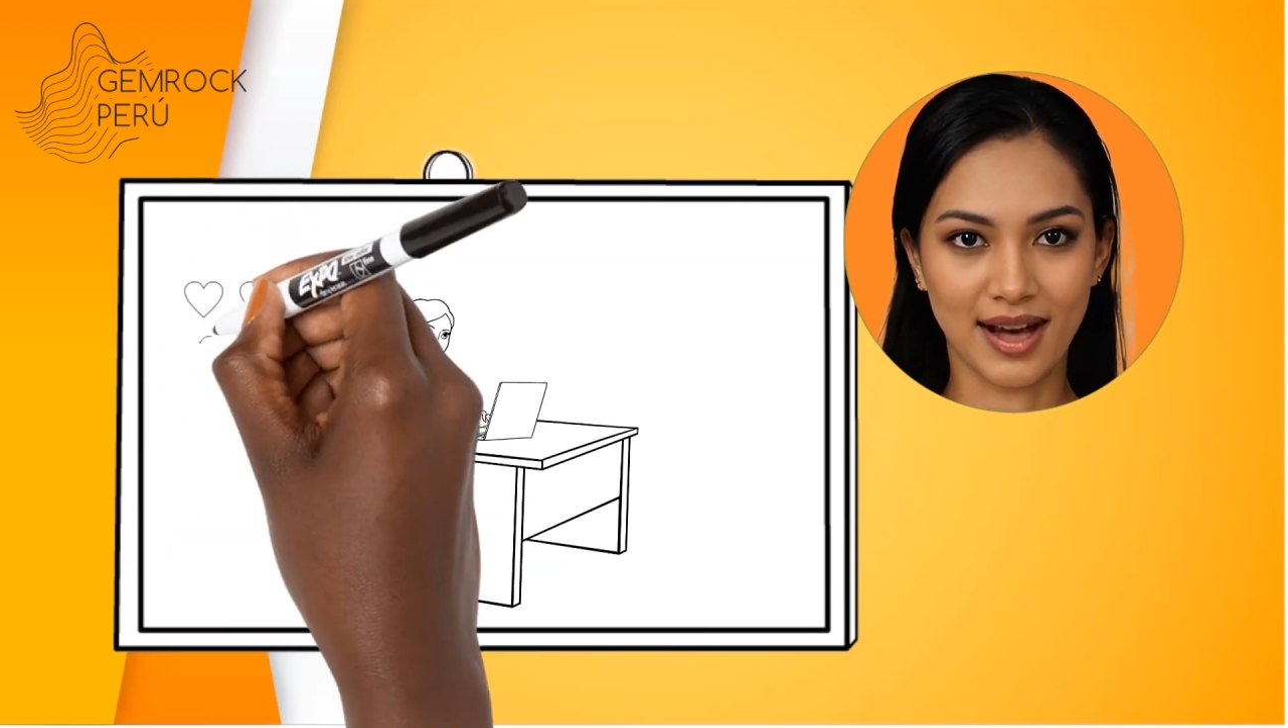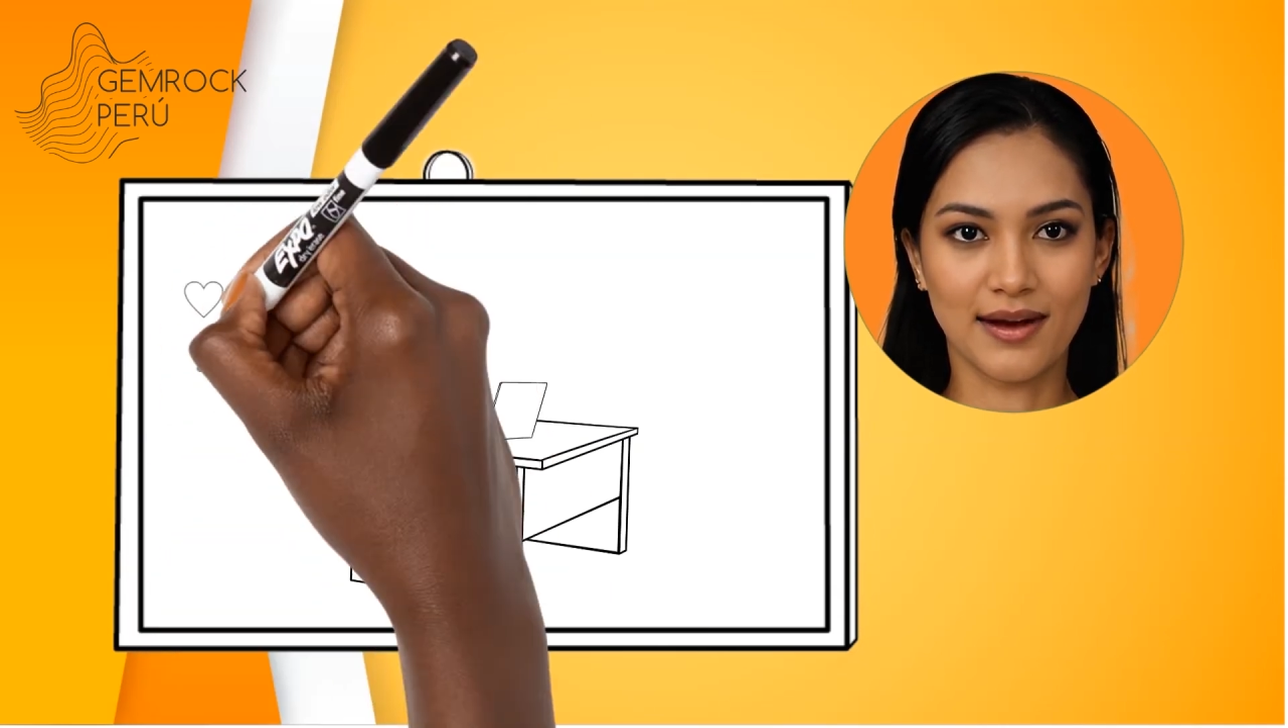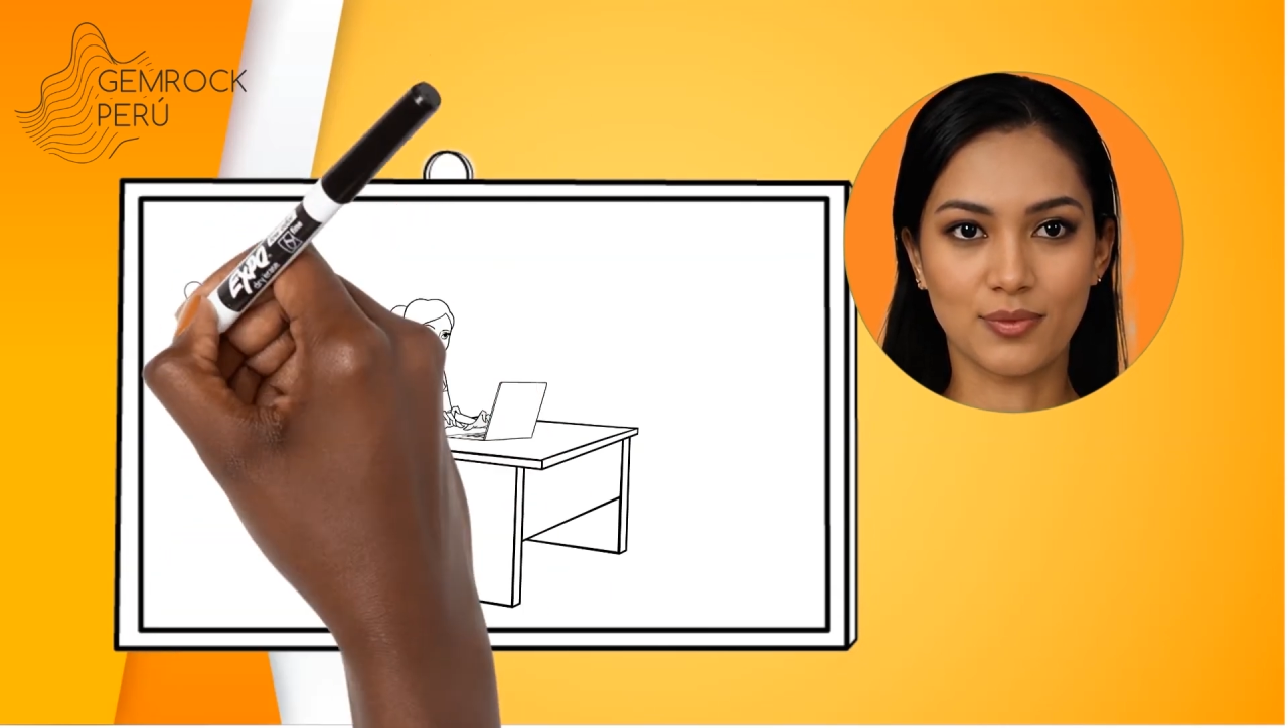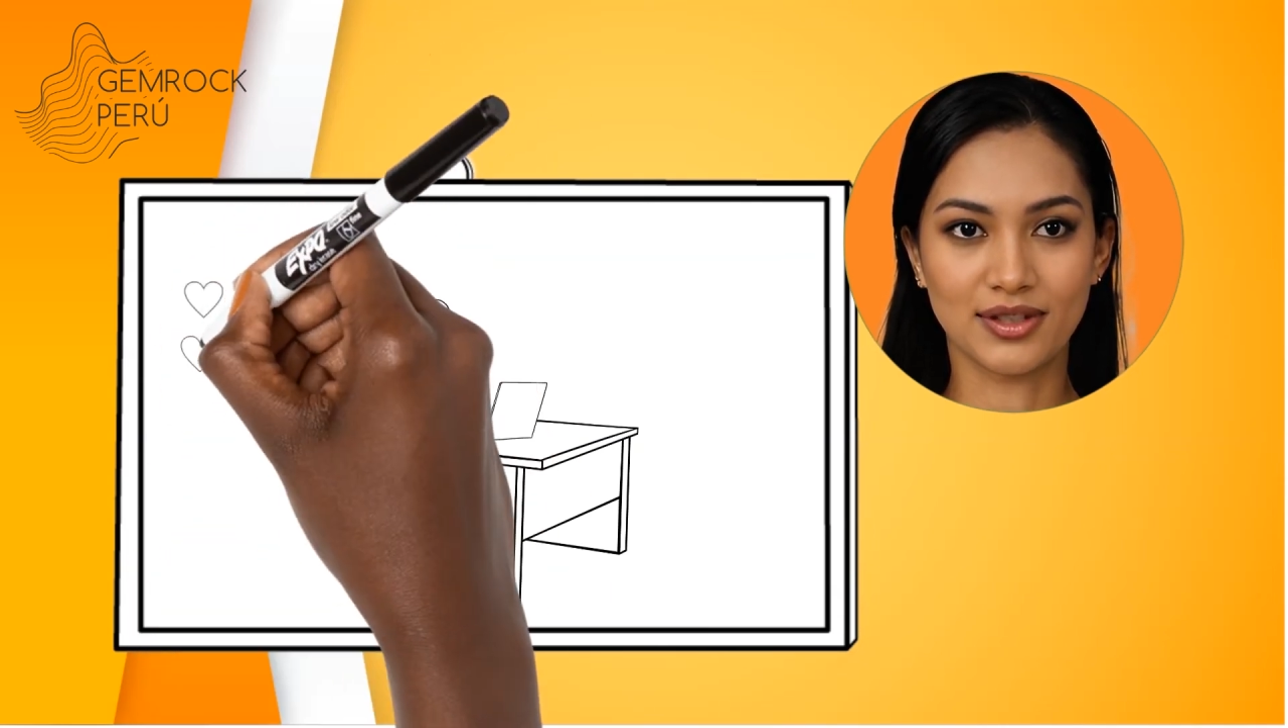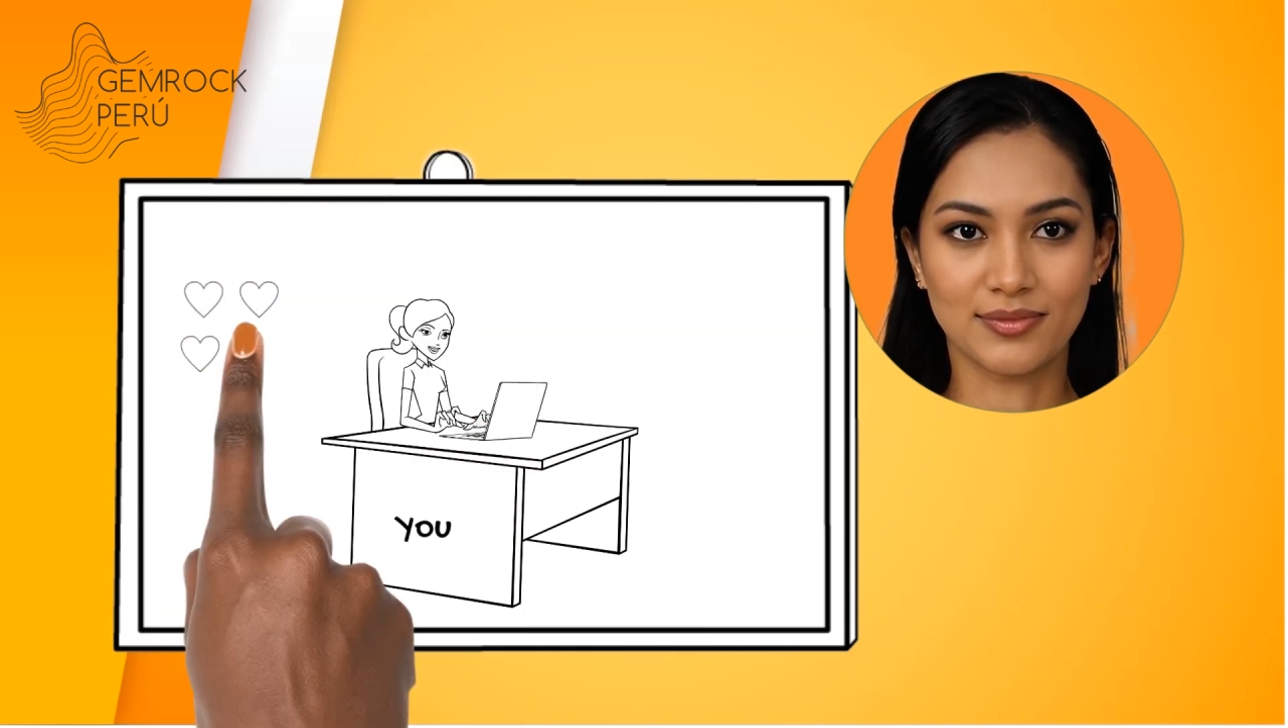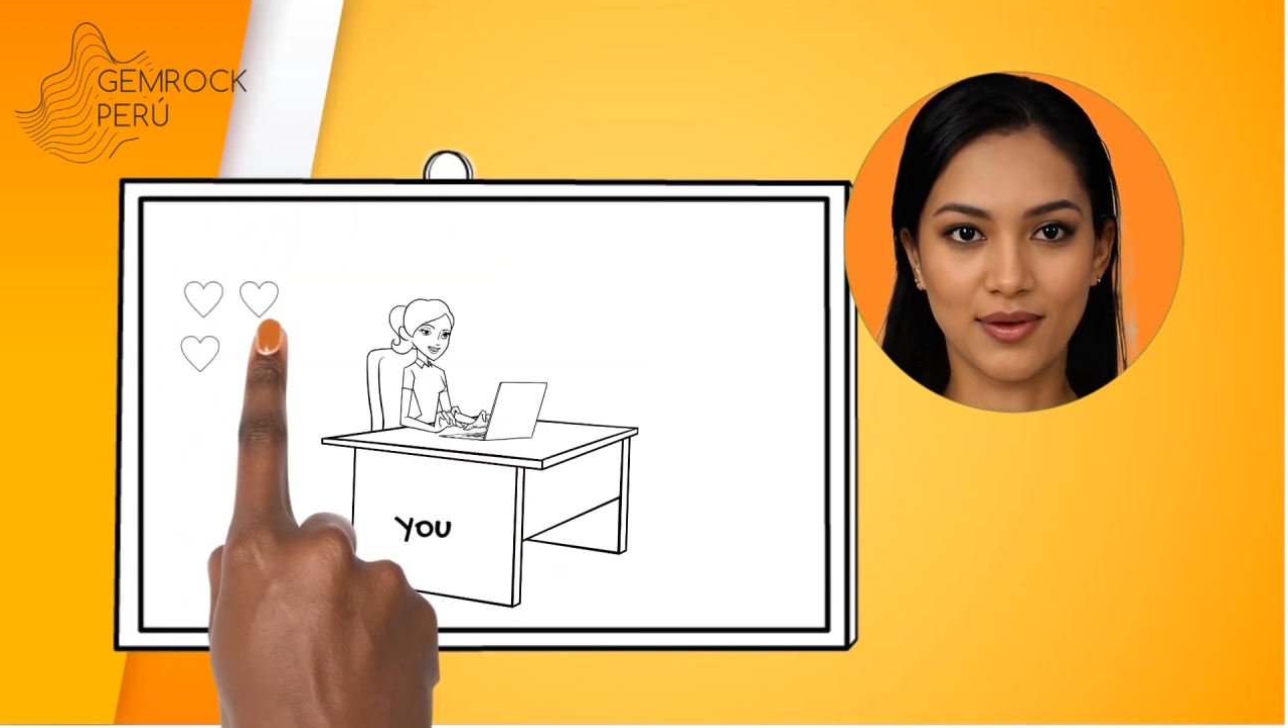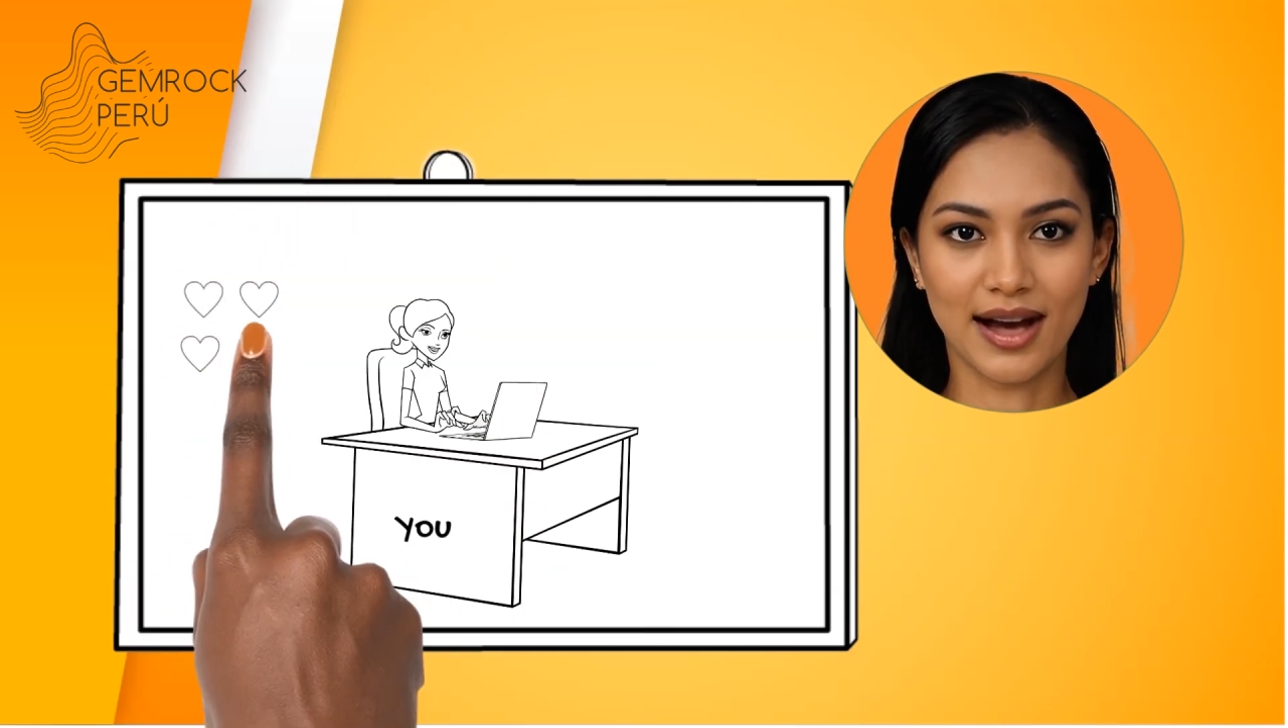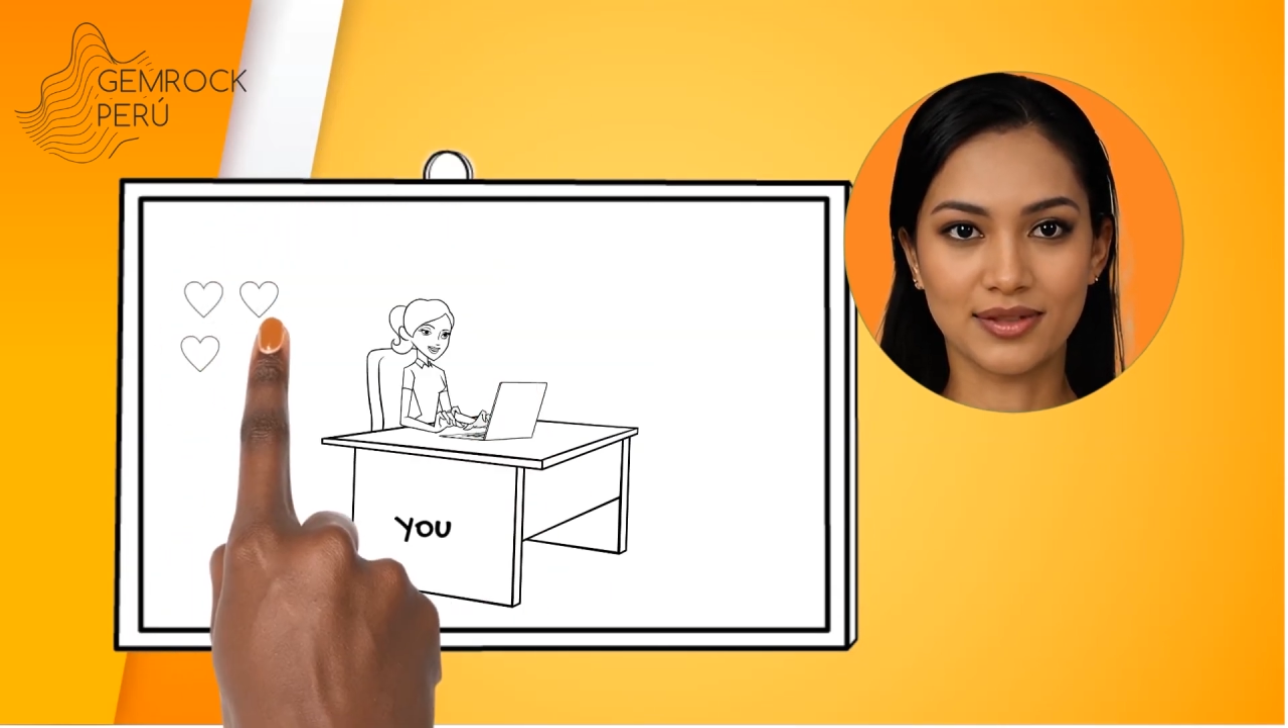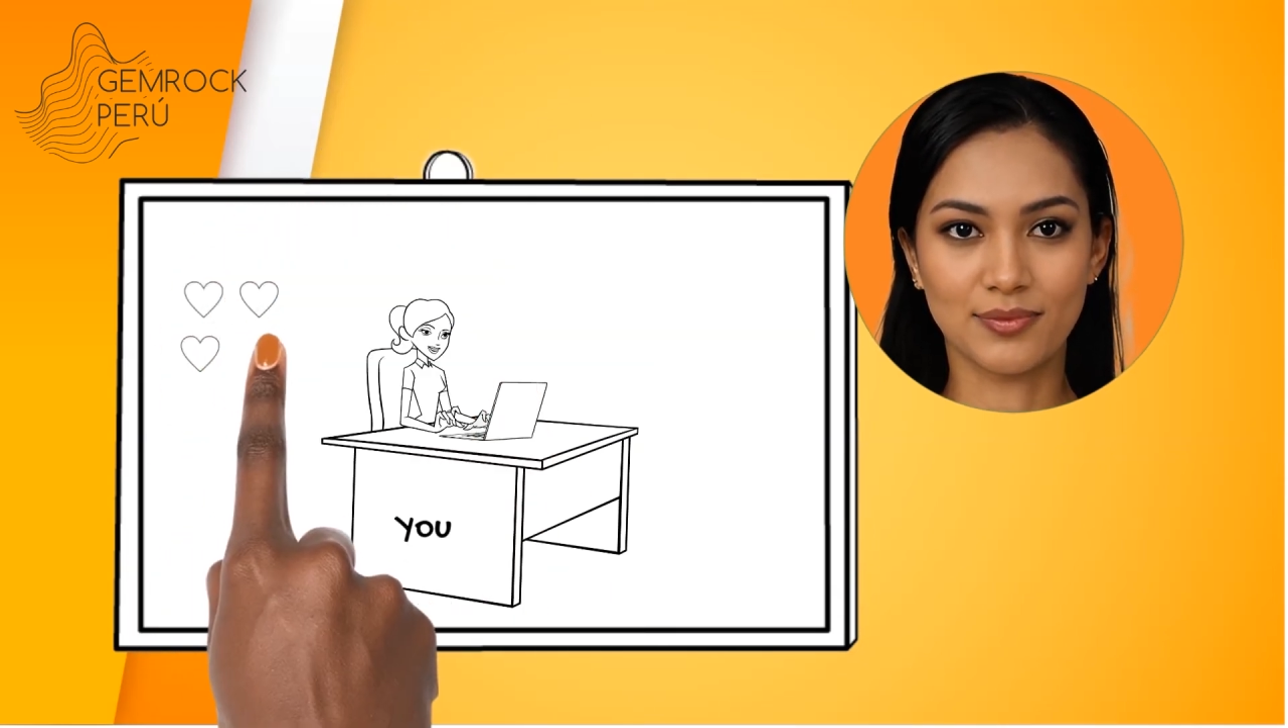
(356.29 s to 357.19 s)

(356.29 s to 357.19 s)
at which price